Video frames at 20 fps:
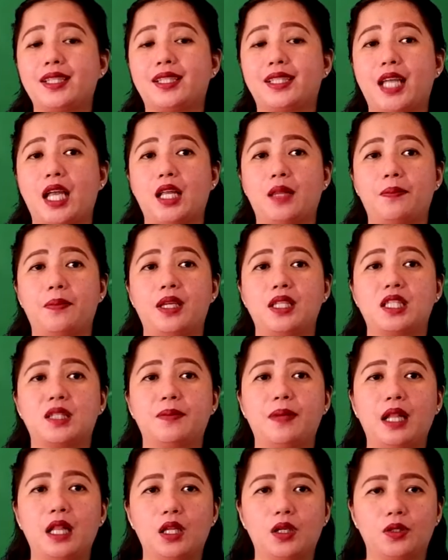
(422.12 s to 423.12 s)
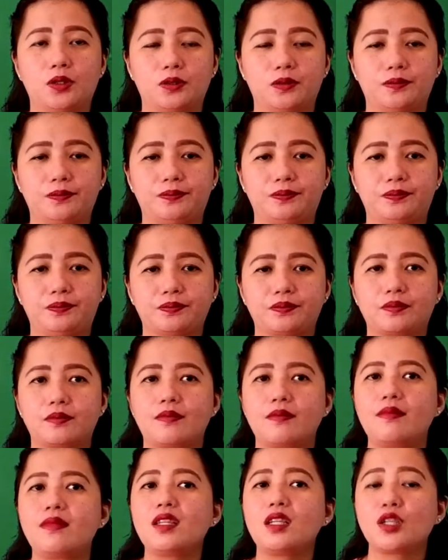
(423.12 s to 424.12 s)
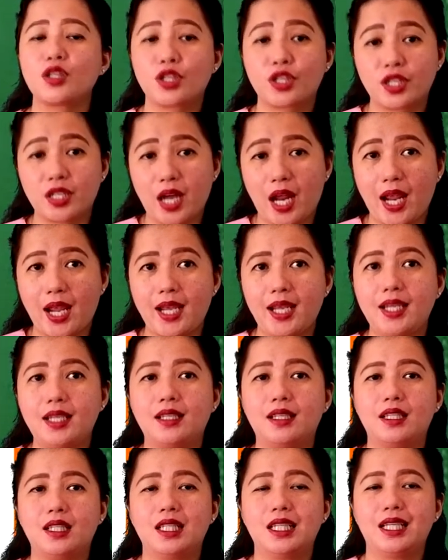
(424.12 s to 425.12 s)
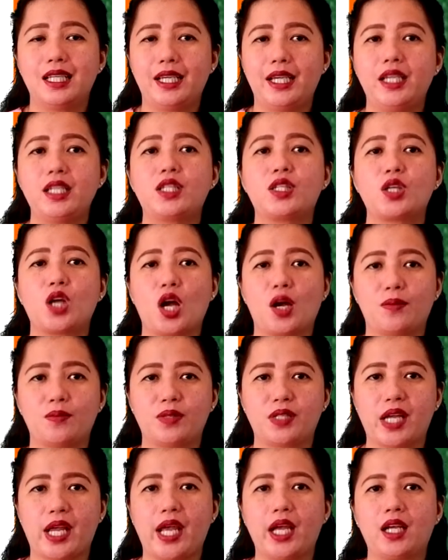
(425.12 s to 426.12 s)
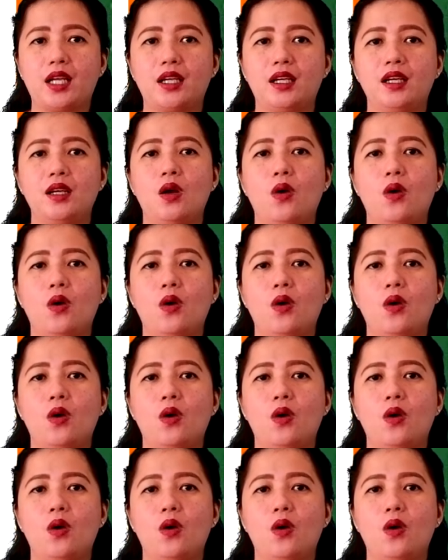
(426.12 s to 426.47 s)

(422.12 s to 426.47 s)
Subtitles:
statements below. Shade each object